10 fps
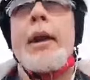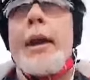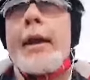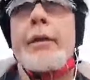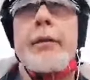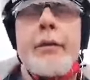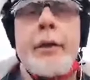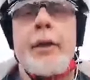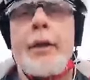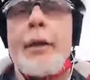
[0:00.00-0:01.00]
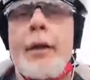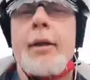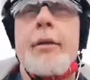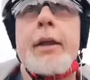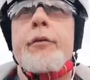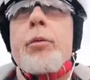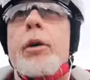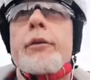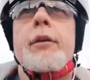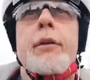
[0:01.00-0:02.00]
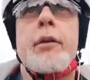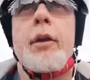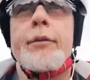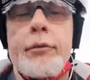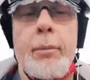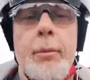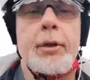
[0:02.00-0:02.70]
and thank you for watching this live stream.